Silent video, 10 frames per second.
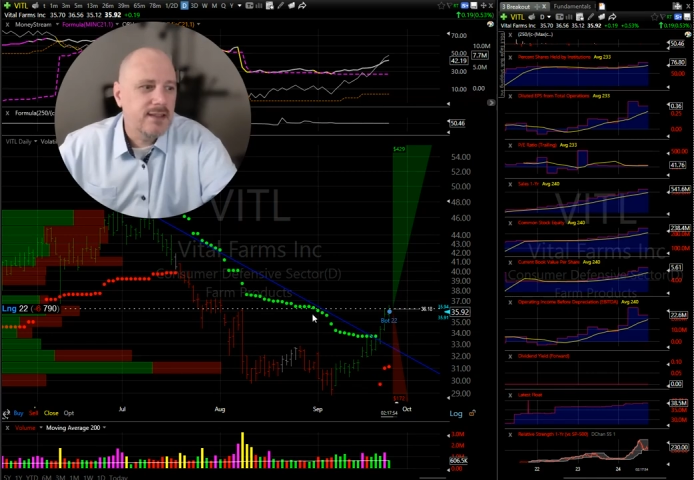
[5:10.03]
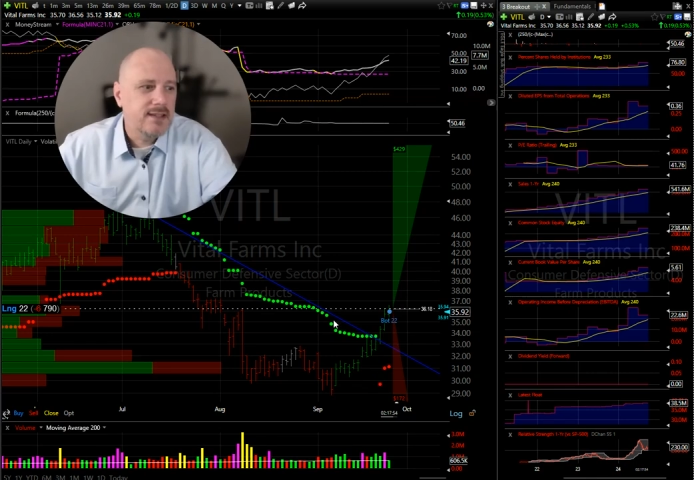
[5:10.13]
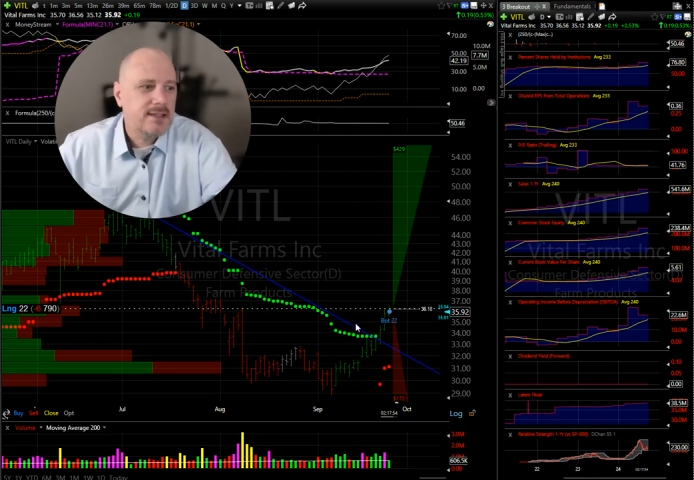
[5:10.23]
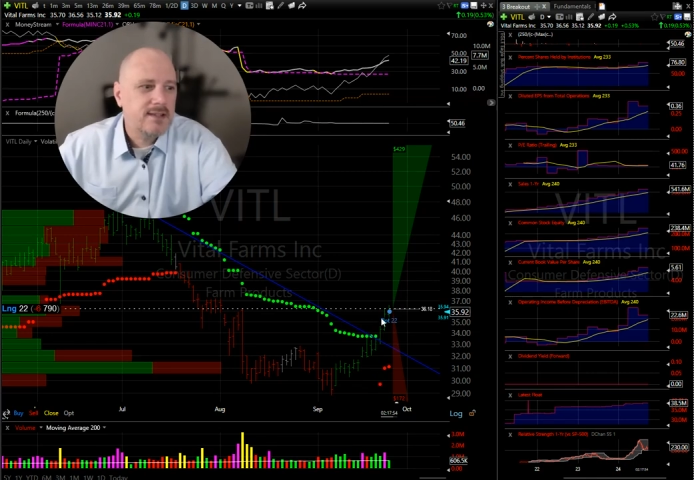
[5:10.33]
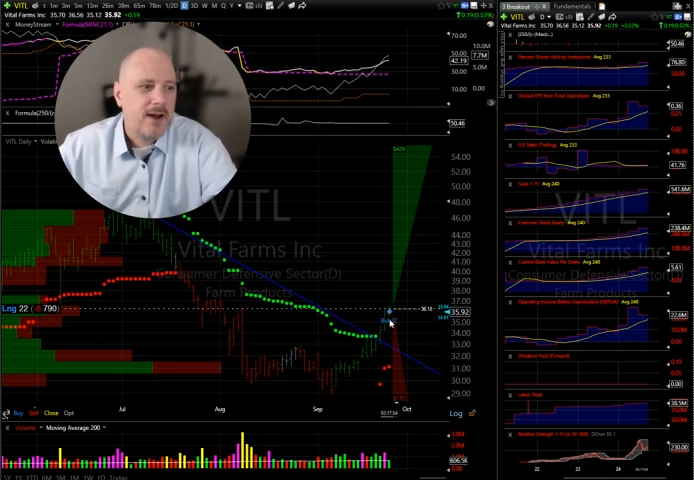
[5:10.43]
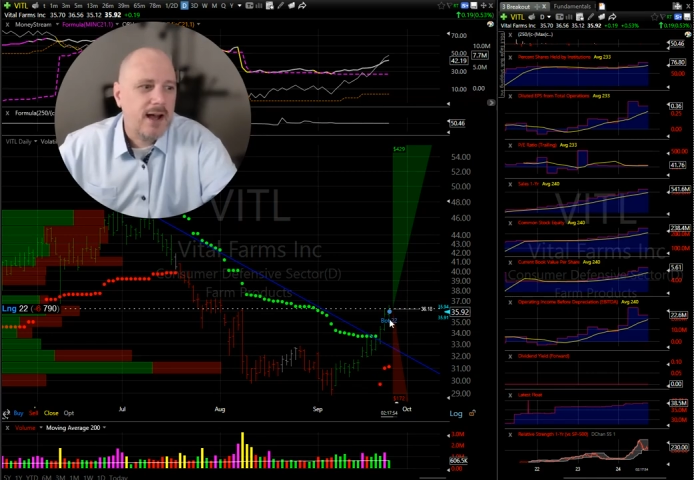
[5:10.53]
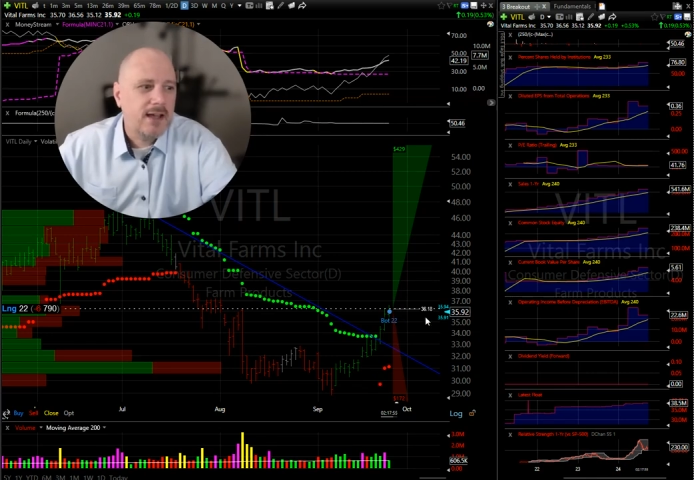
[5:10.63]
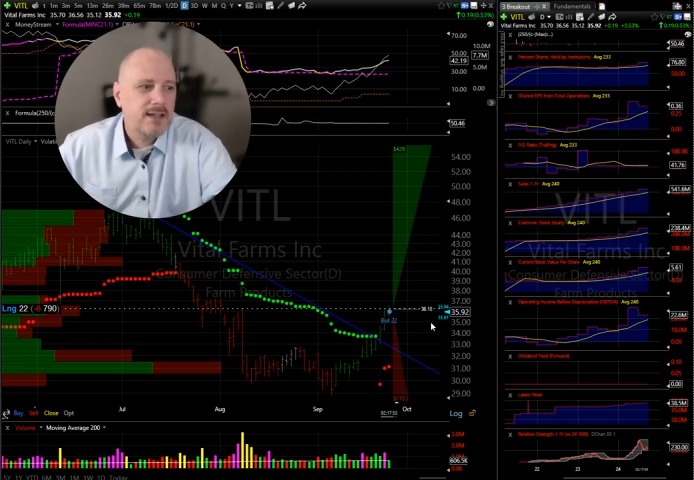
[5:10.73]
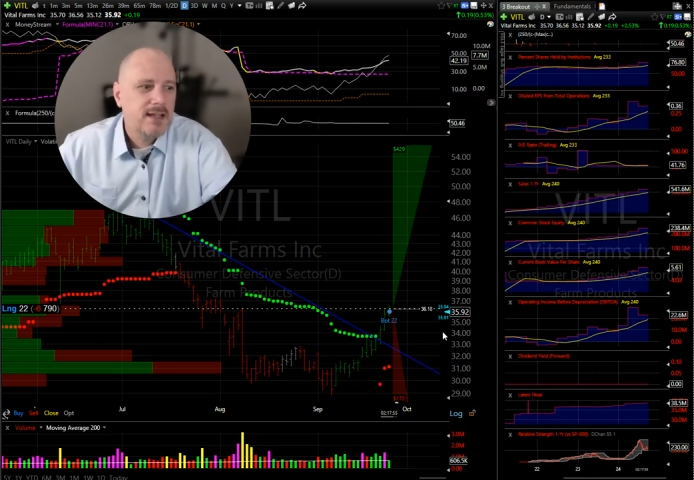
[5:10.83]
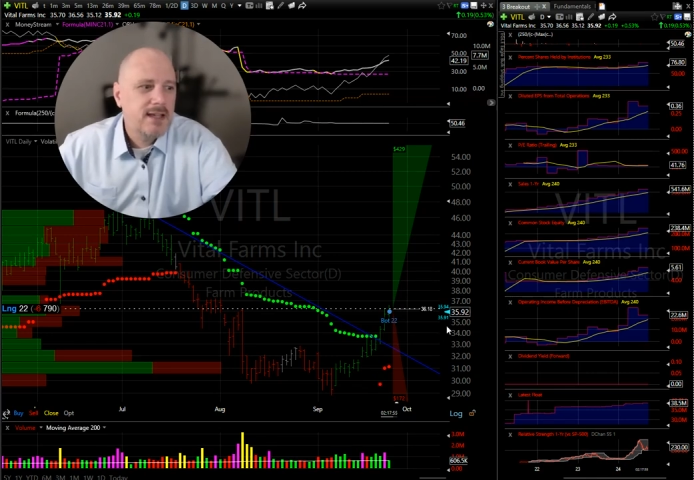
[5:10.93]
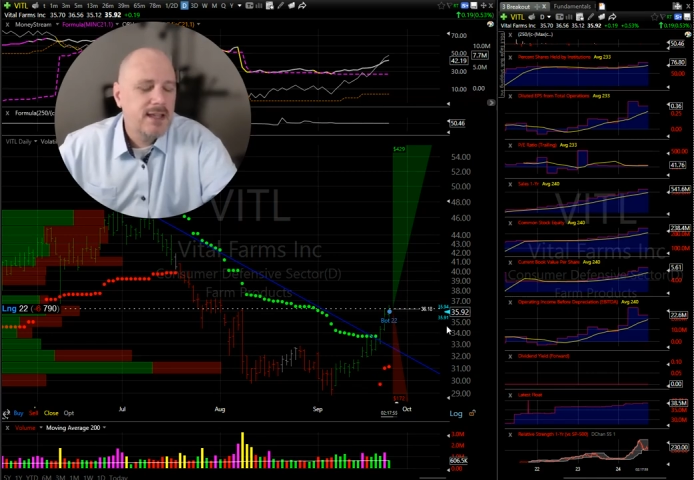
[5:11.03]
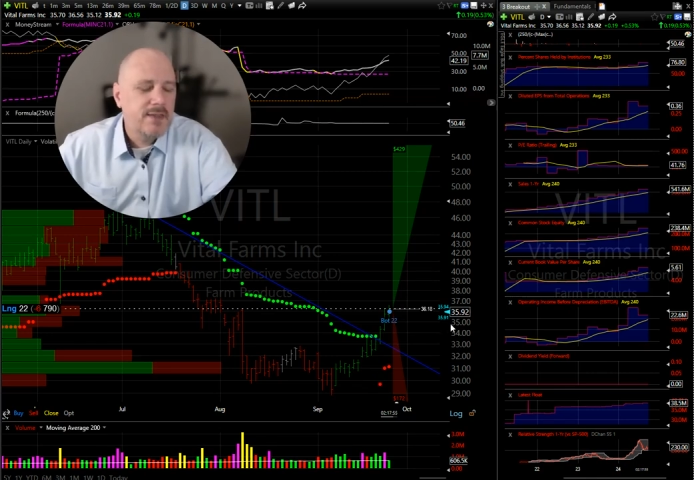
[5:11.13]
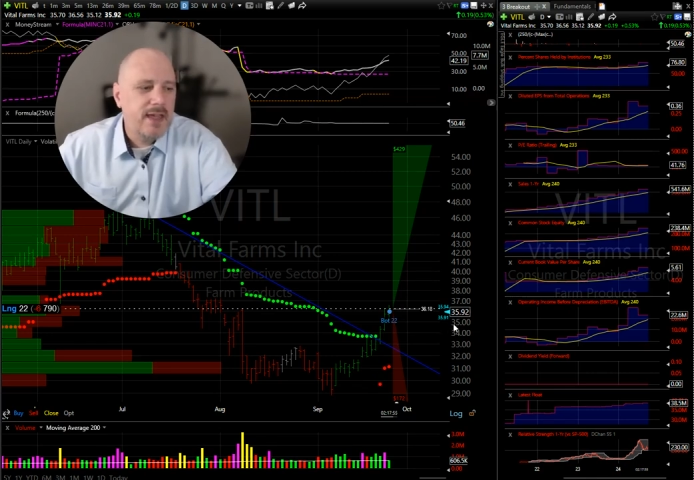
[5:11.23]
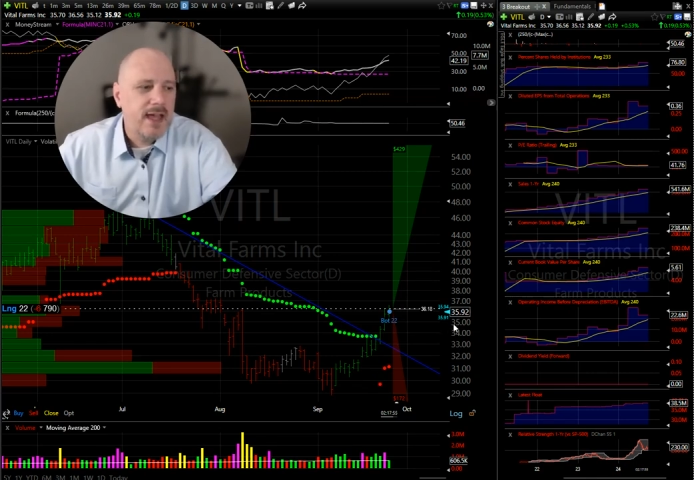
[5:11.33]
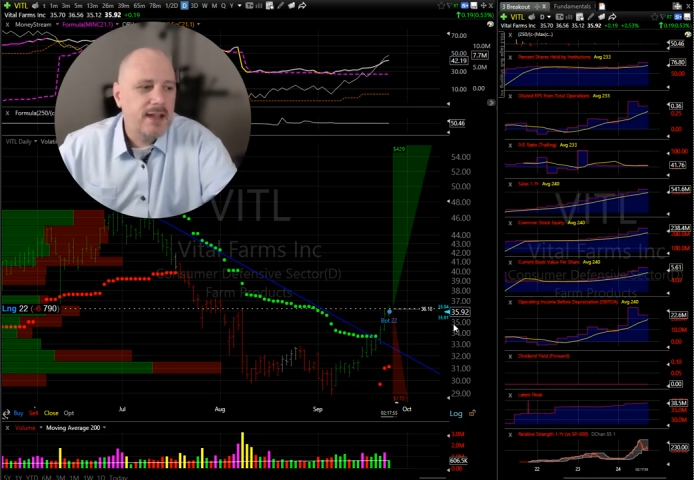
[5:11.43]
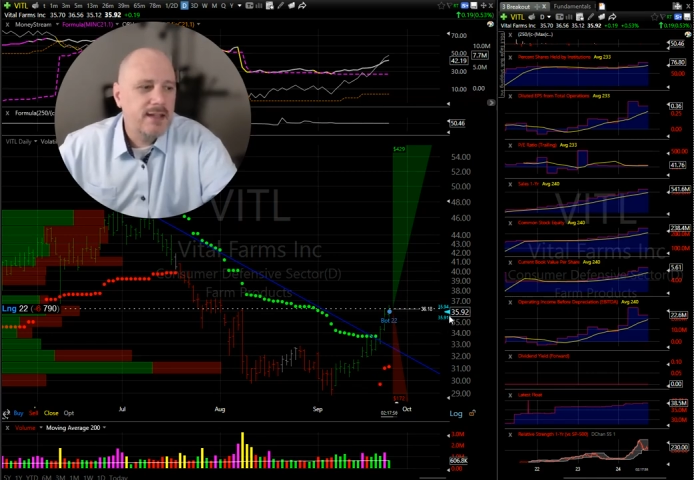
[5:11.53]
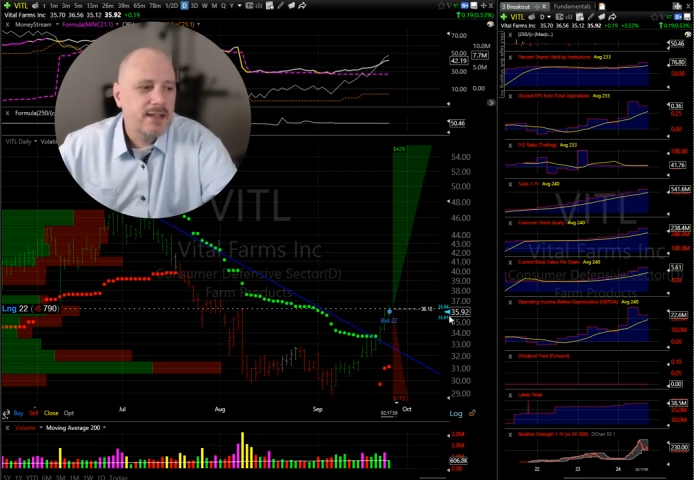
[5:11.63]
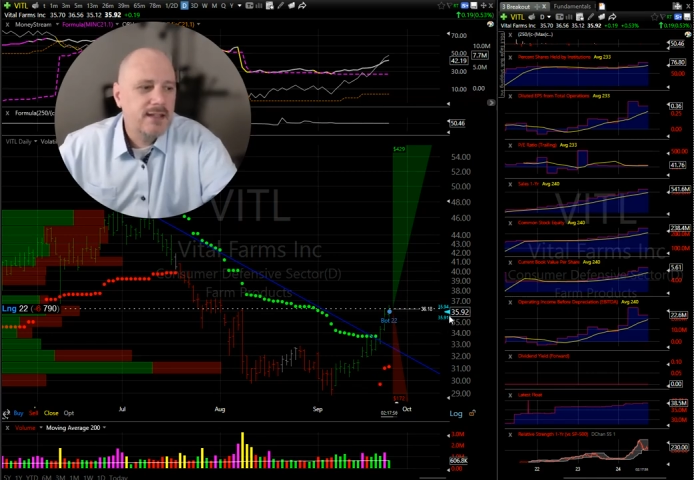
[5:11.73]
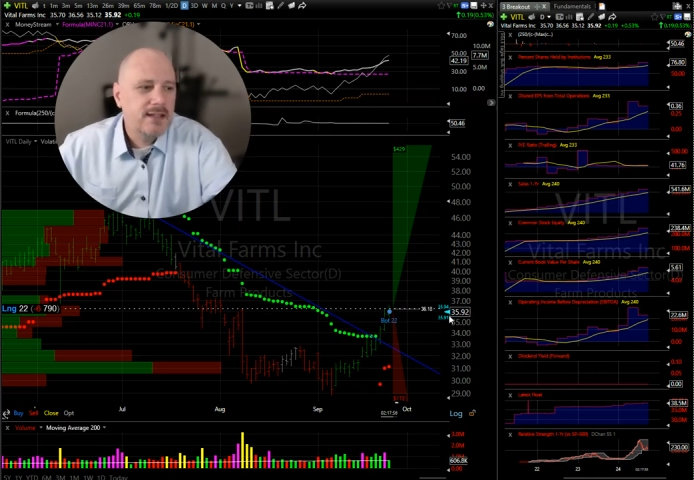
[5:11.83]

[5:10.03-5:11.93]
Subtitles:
this stock, then